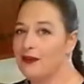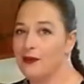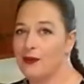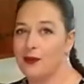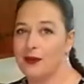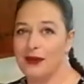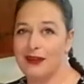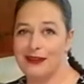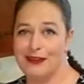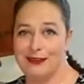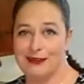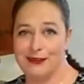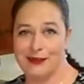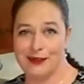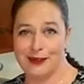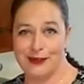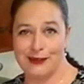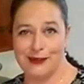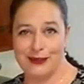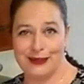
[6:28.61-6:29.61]

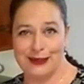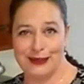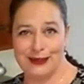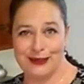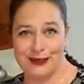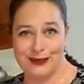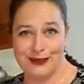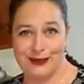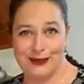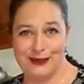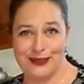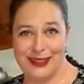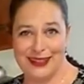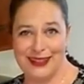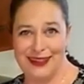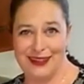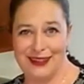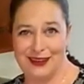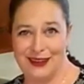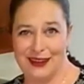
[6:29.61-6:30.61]
wonderful little tool right
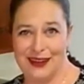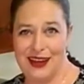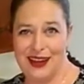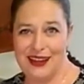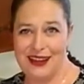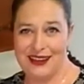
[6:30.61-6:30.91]
here.